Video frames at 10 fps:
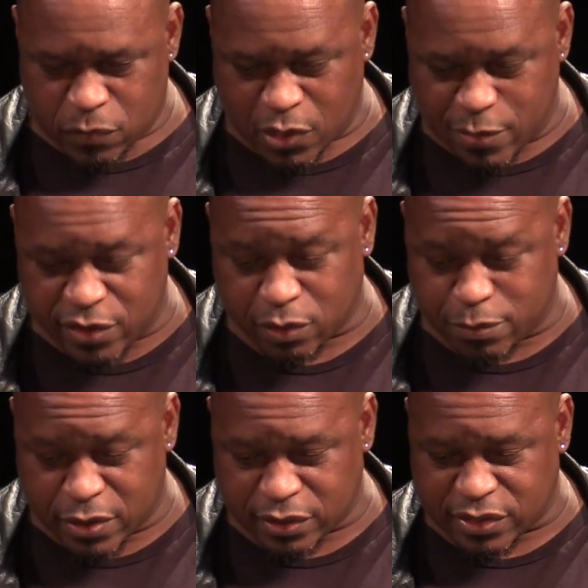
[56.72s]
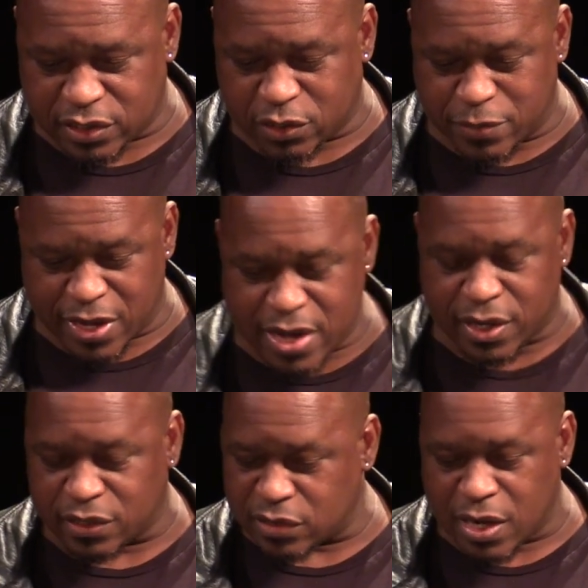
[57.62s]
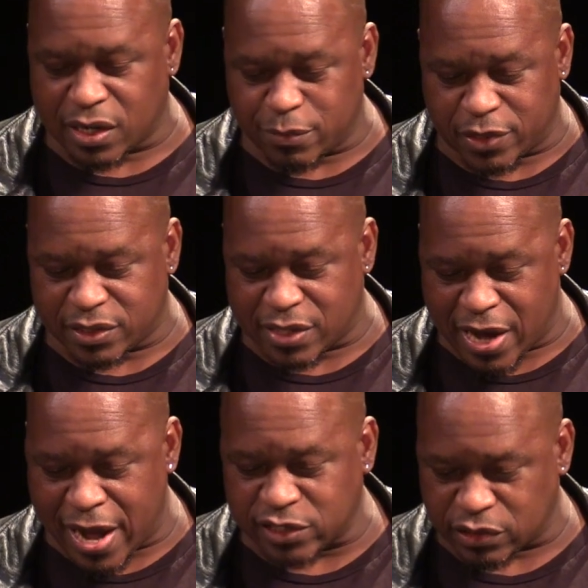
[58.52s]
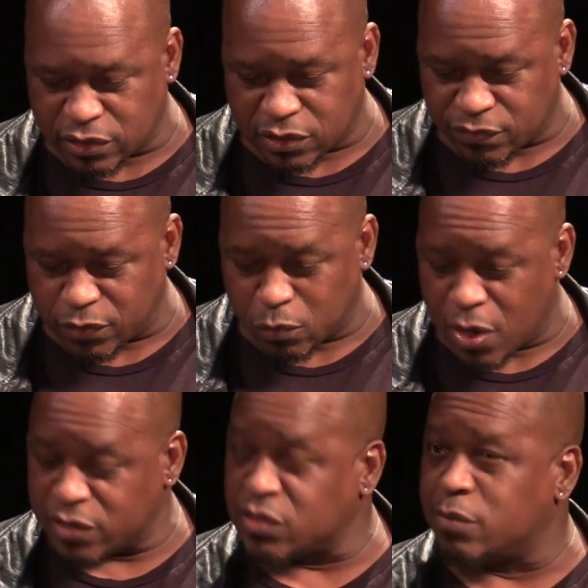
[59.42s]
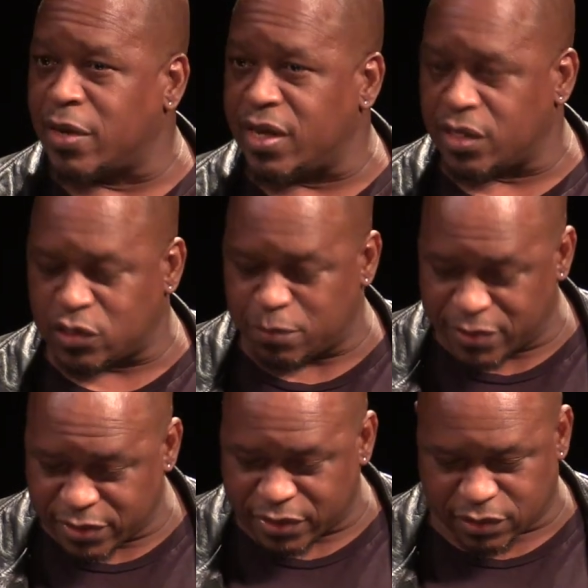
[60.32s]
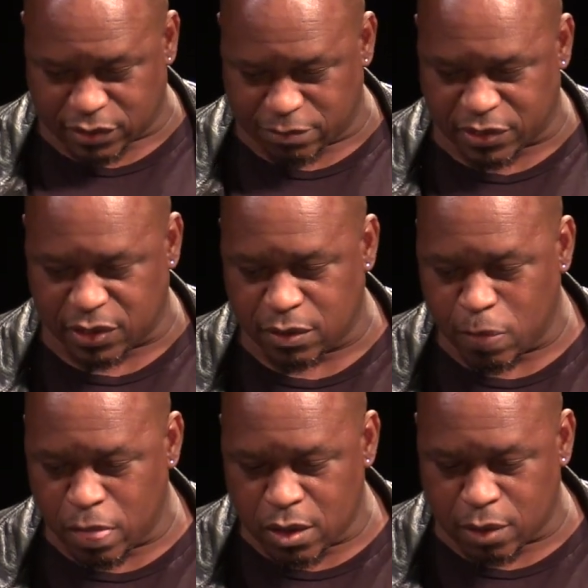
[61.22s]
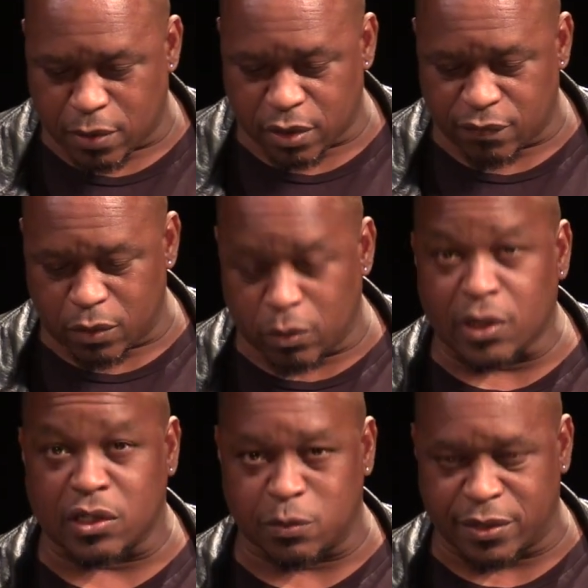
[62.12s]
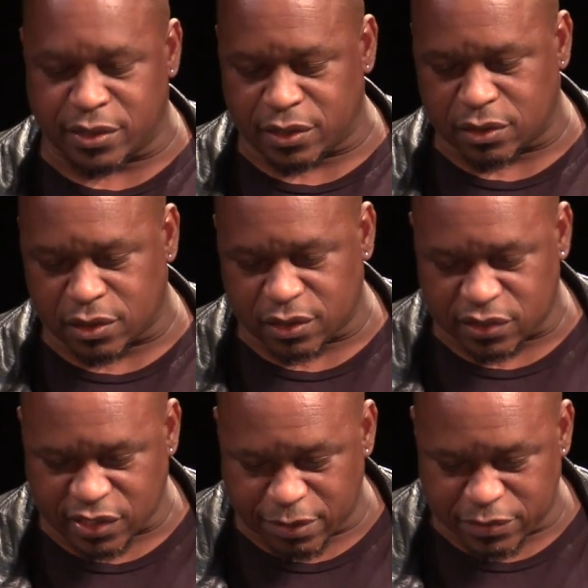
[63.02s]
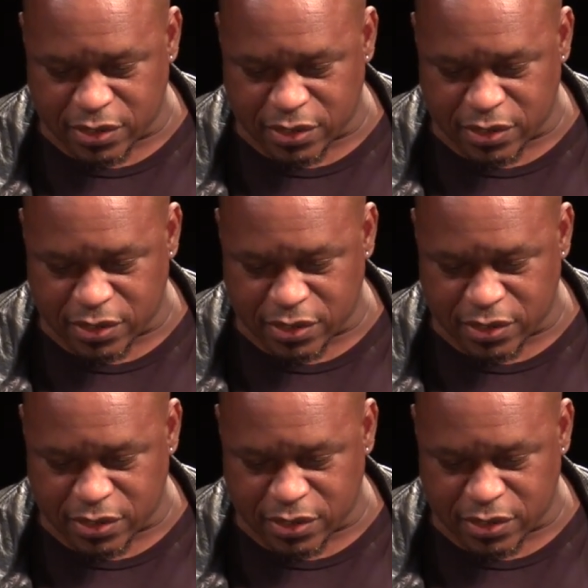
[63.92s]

The amazing part is that this mechanic is not limited to actions. If you watch somebody experience something, a part of you will experience it at the same